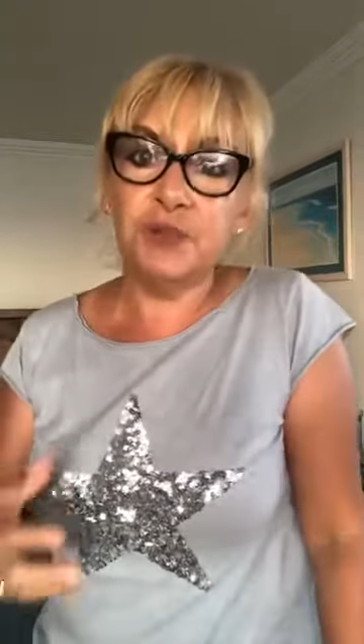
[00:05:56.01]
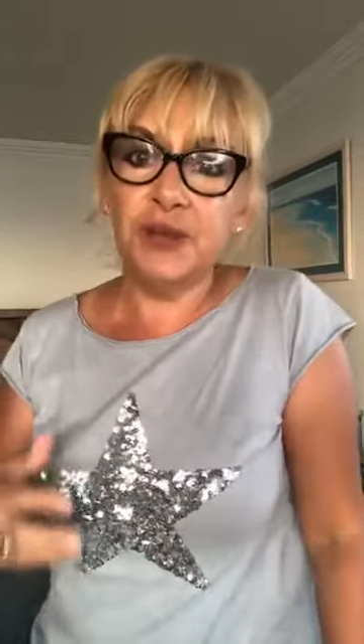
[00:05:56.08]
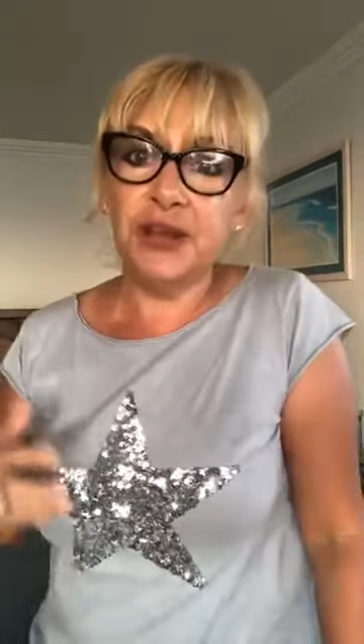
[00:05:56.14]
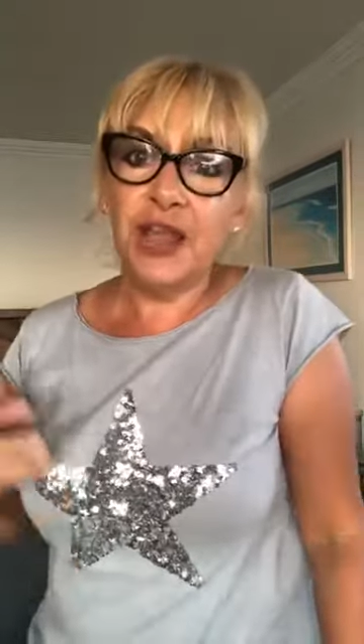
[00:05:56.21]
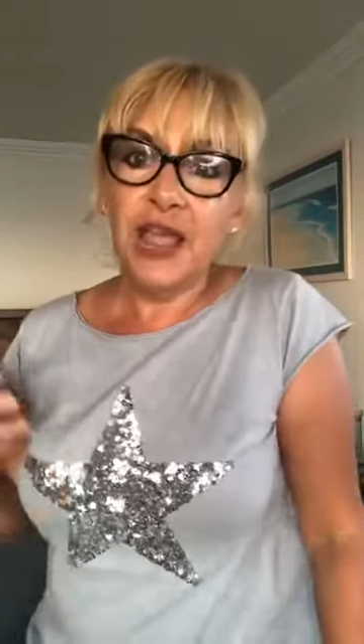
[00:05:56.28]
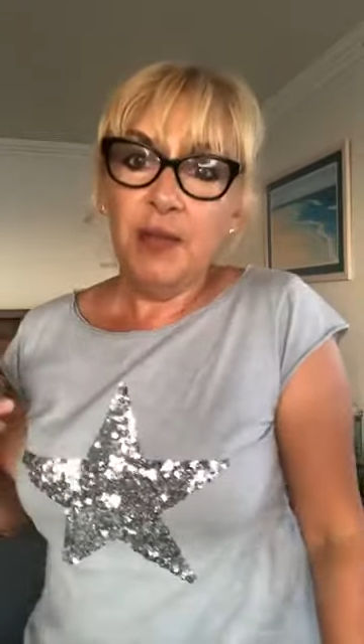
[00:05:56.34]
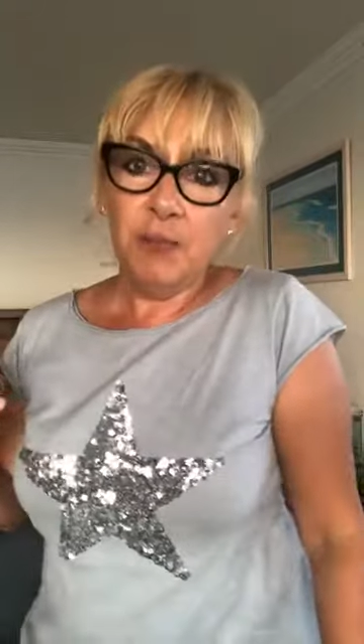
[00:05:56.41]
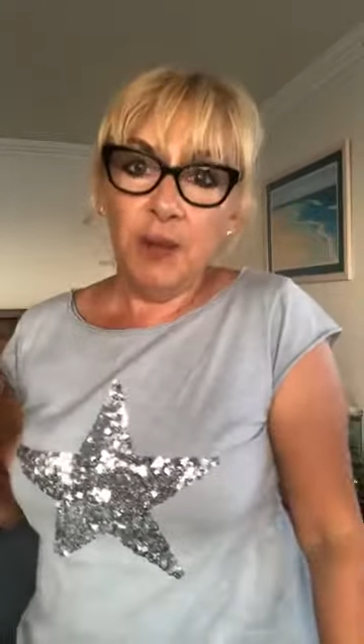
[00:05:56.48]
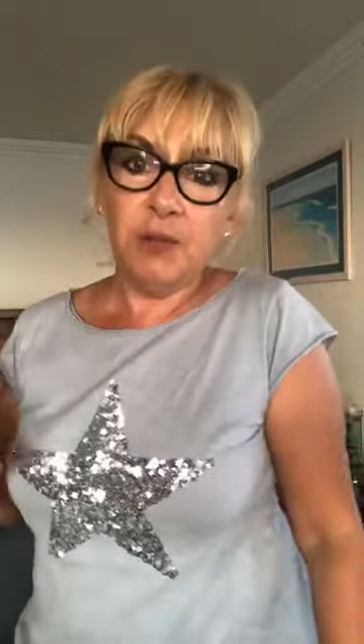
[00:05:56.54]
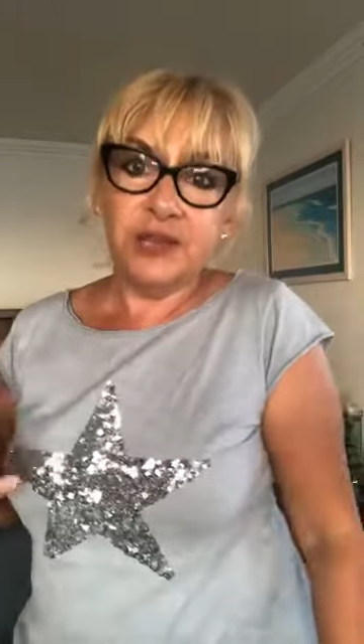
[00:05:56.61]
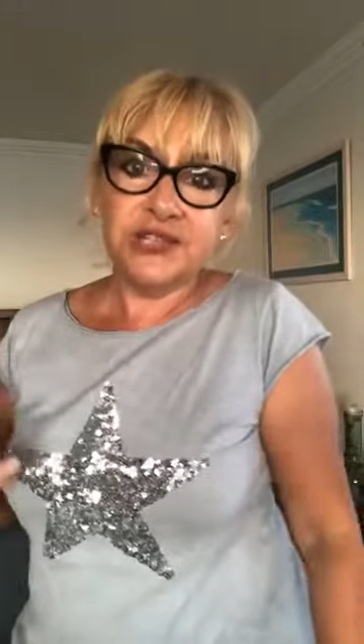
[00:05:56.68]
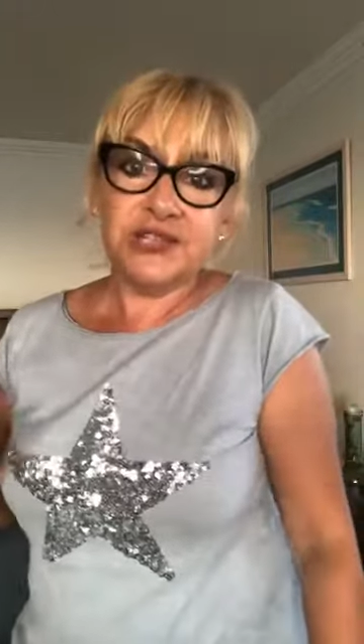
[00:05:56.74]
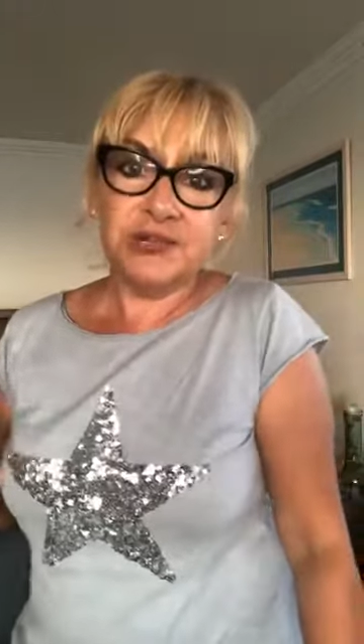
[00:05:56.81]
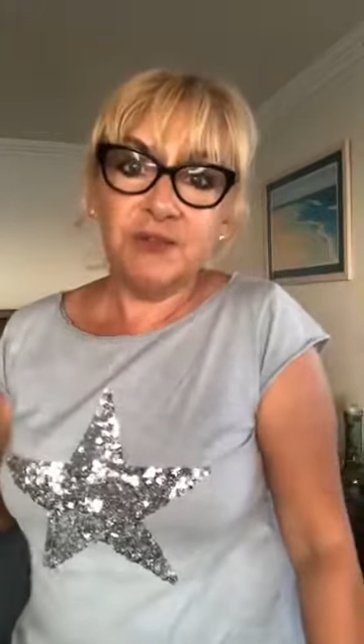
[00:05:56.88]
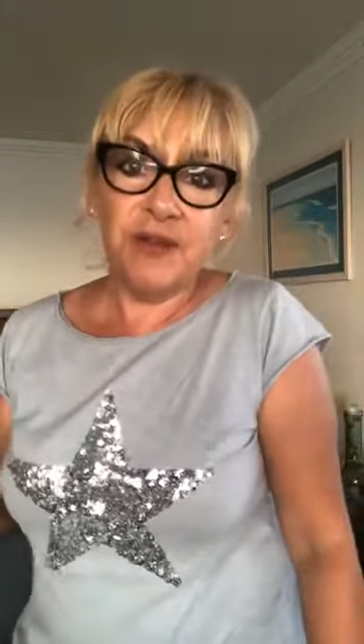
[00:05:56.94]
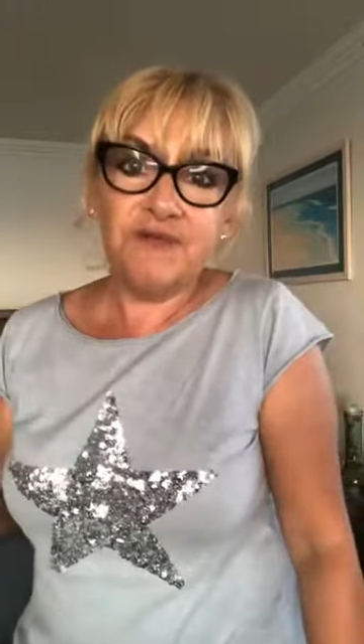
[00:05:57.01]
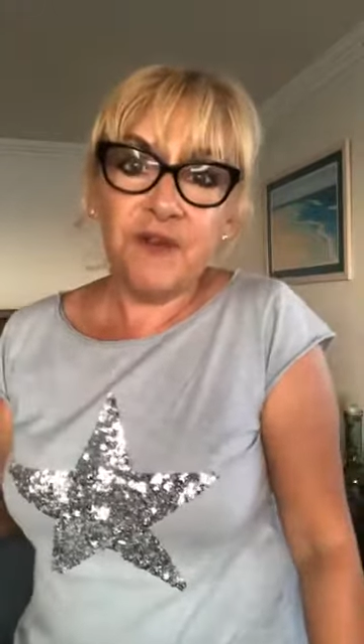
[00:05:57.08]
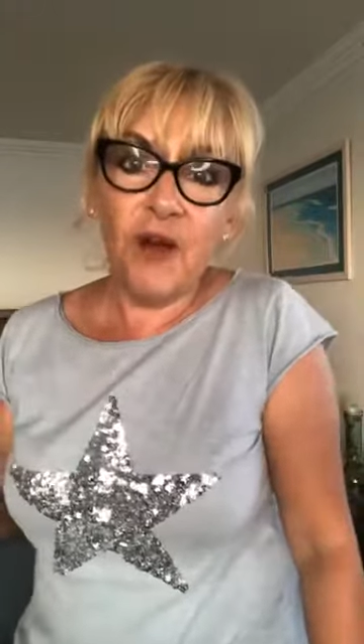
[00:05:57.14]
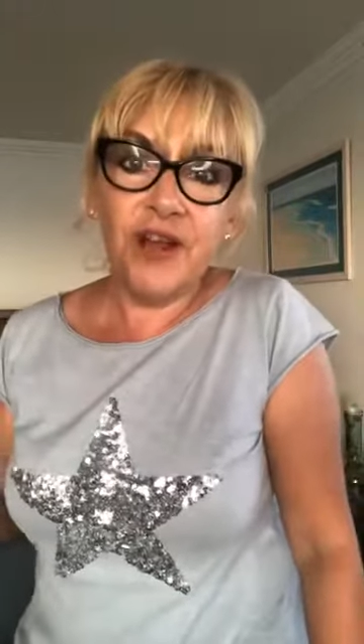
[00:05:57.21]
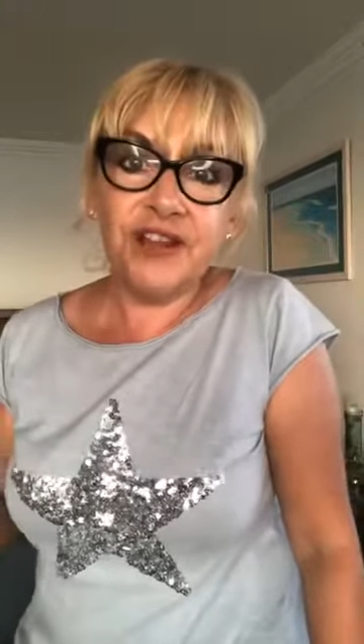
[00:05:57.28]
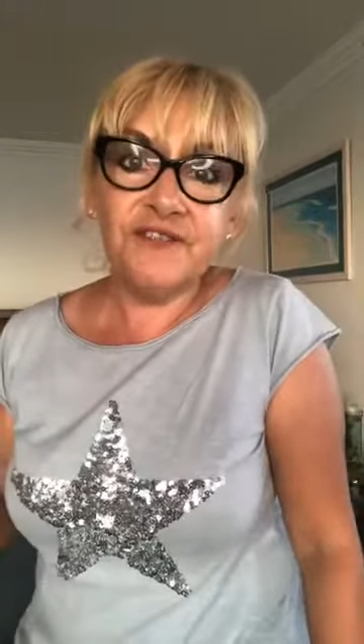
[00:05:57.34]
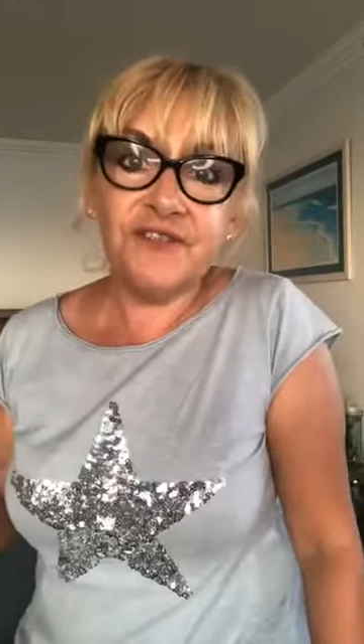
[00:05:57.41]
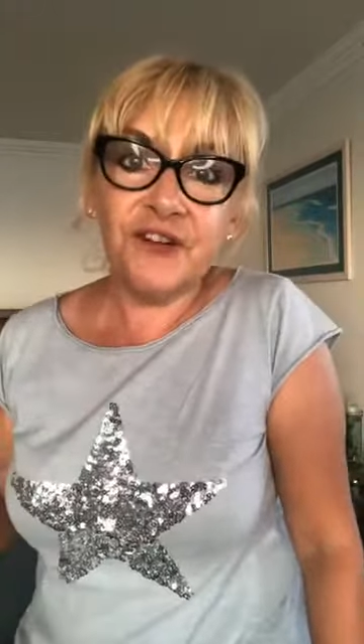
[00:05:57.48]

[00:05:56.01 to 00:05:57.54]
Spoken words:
but we're fighting